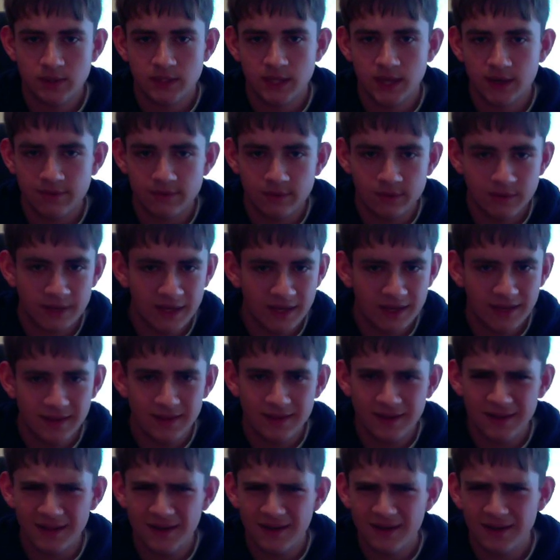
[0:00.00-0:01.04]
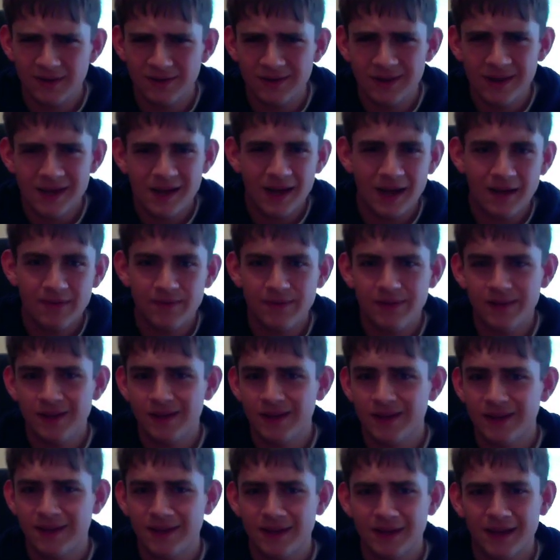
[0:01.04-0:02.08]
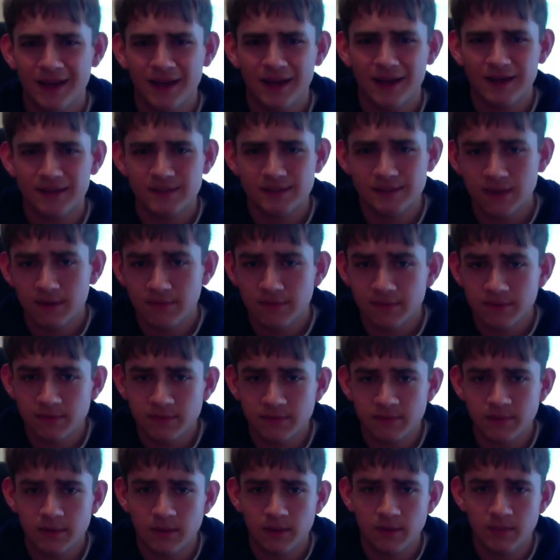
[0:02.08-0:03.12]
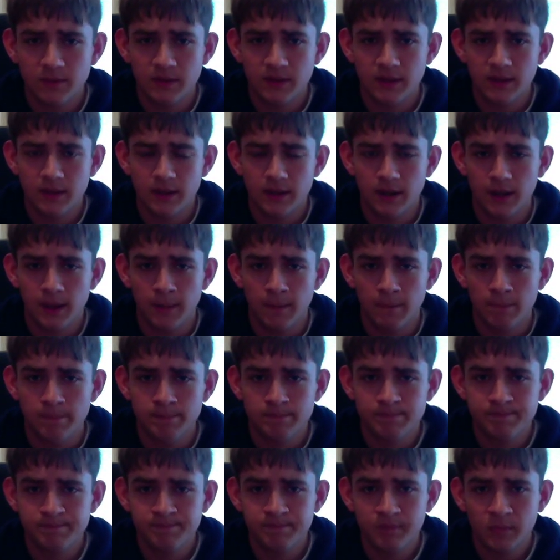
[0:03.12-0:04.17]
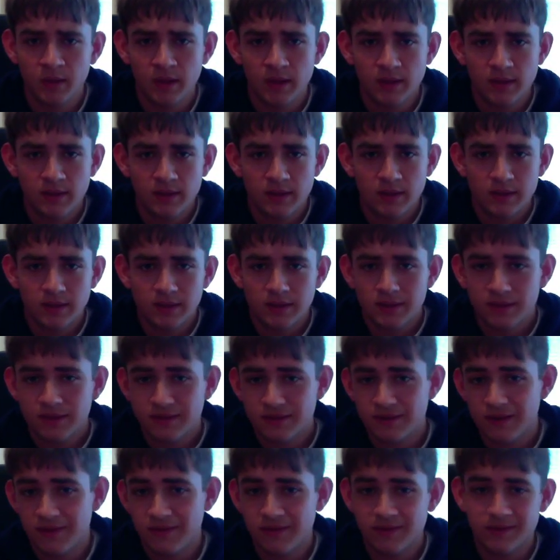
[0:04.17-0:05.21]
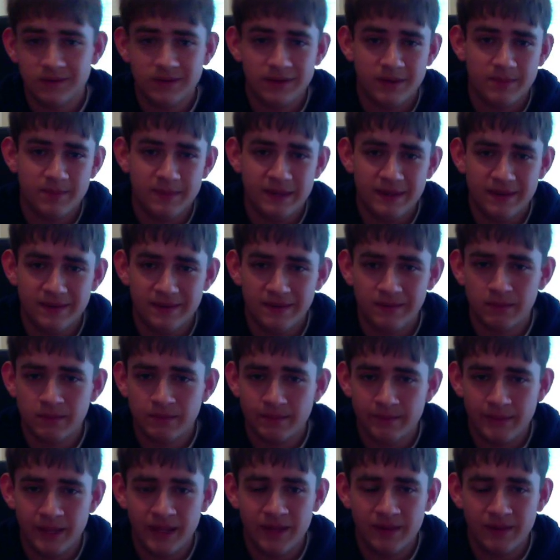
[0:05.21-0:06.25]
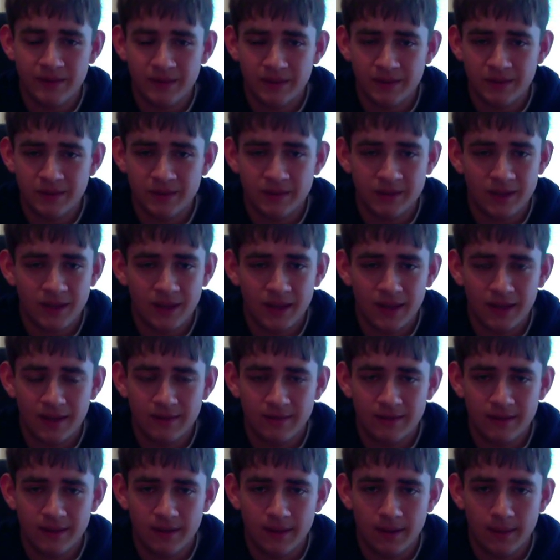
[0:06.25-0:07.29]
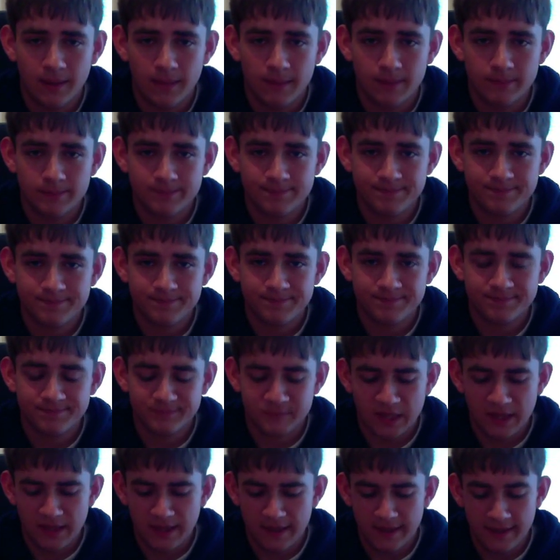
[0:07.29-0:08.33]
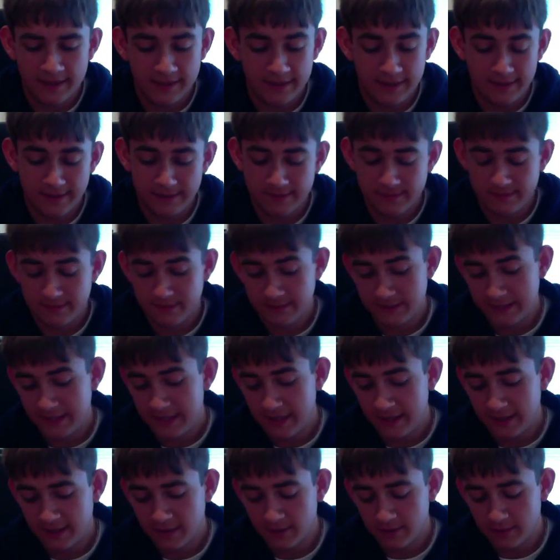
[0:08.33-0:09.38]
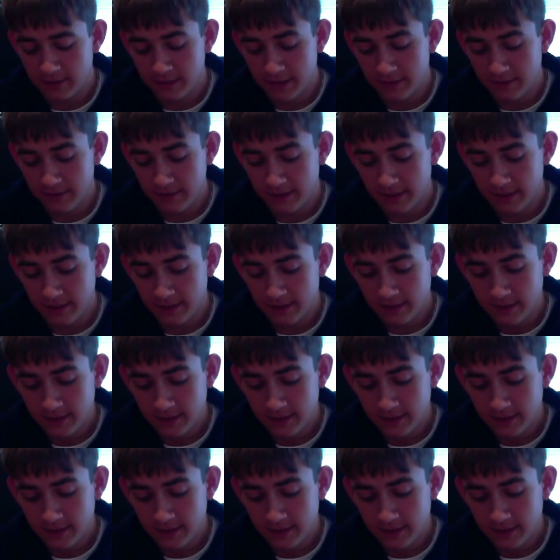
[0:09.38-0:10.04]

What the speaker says: headphone, any in-ear, I feel like they kind of suffer from the suffer in the mids mainly, and I just can't get around that.